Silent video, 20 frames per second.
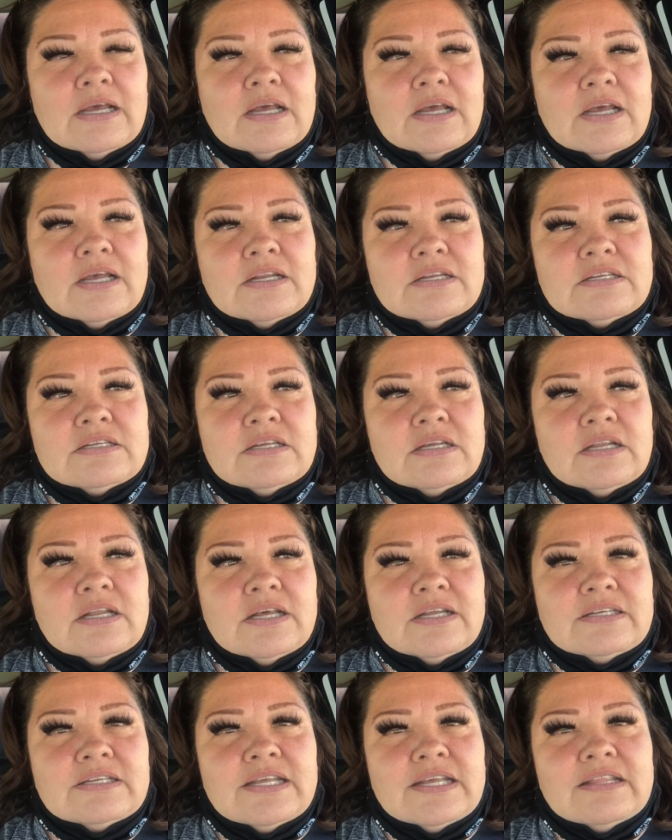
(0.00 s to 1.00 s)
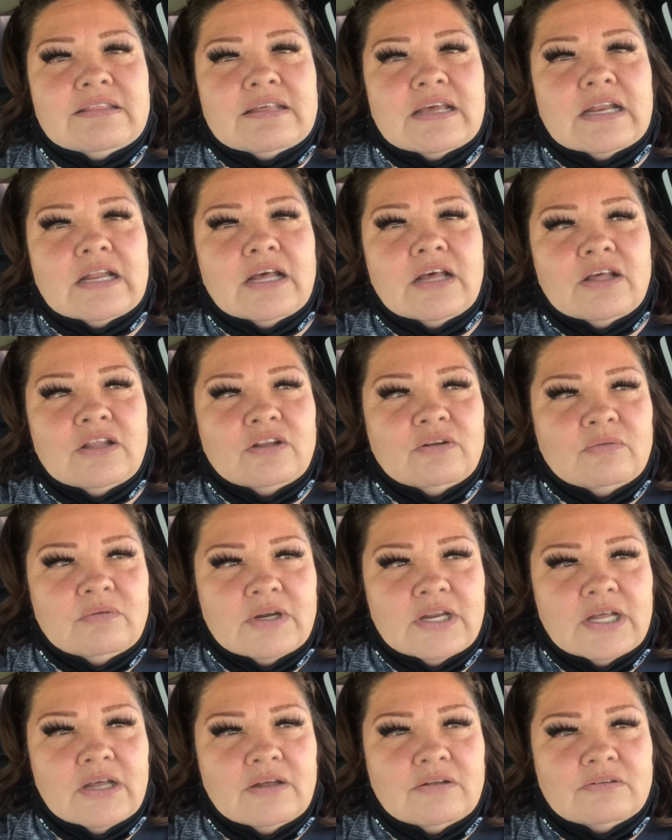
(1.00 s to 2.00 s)
Until I take that other one
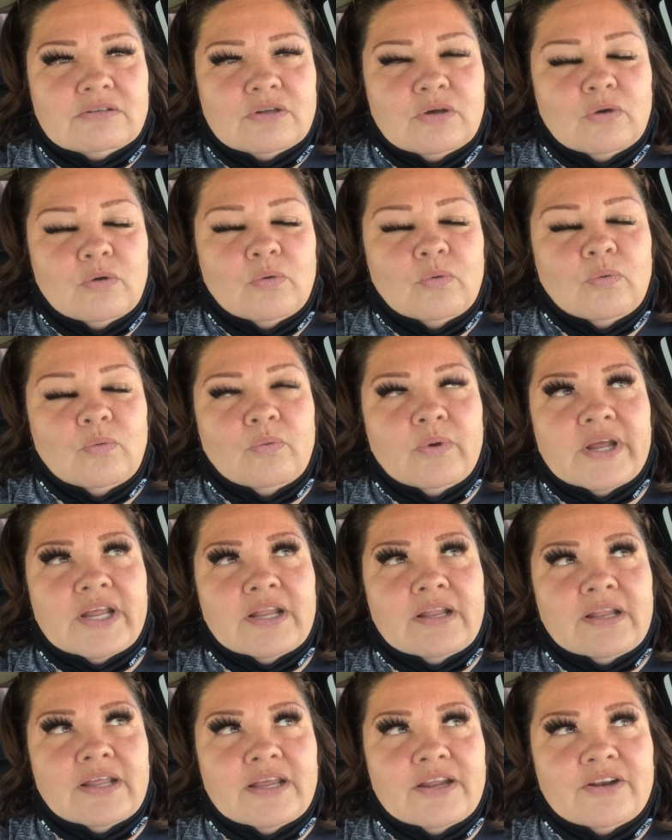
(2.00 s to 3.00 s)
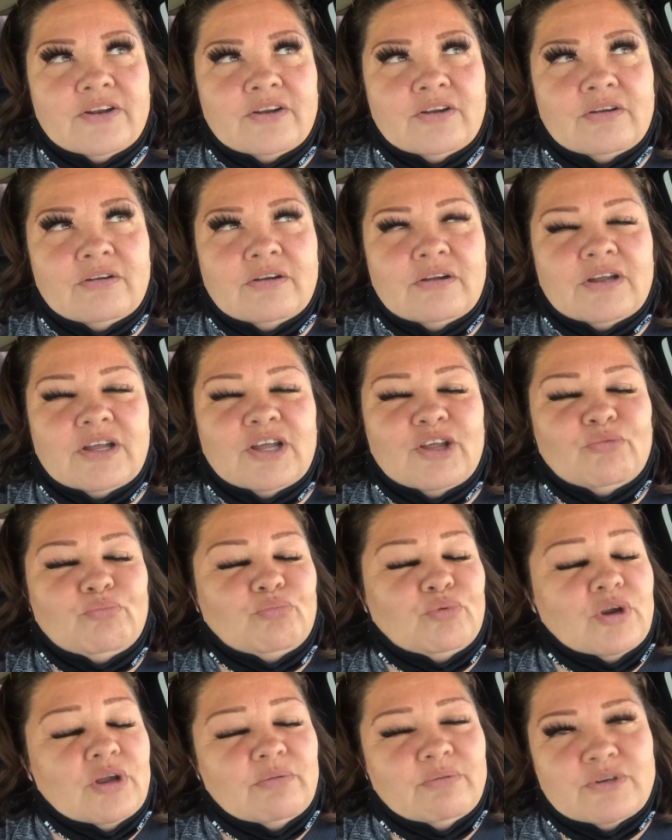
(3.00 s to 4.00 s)
out way later and
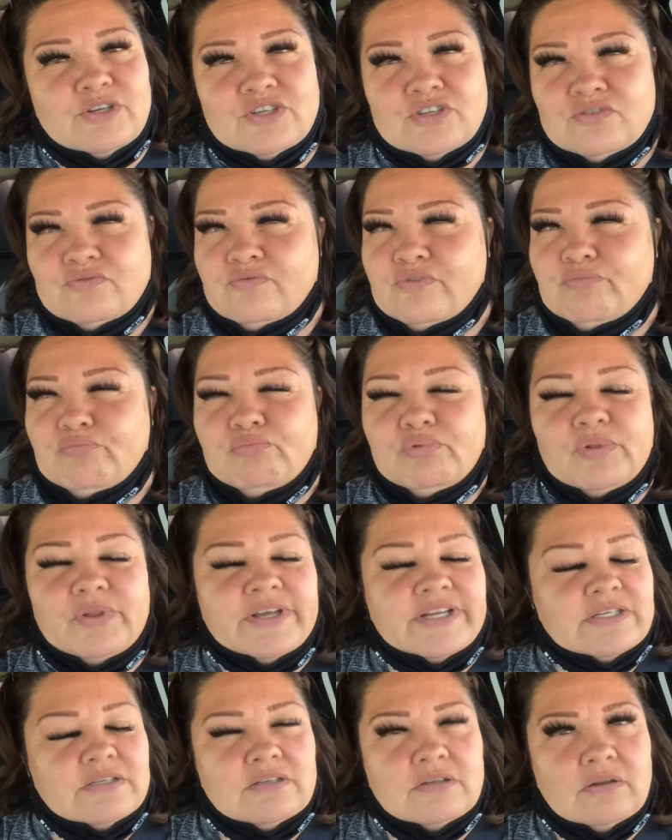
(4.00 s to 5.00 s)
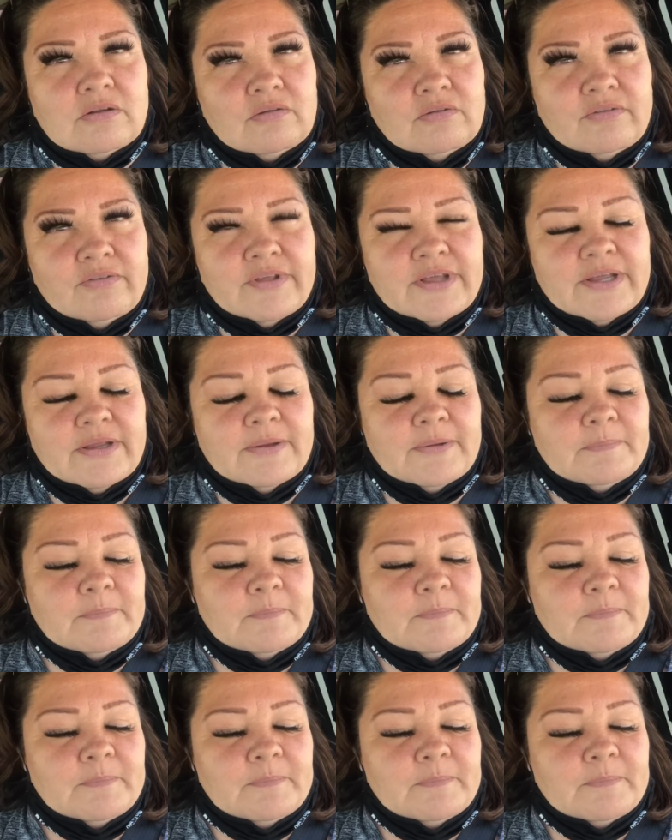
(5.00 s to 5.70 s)
probably just replace the whole thing.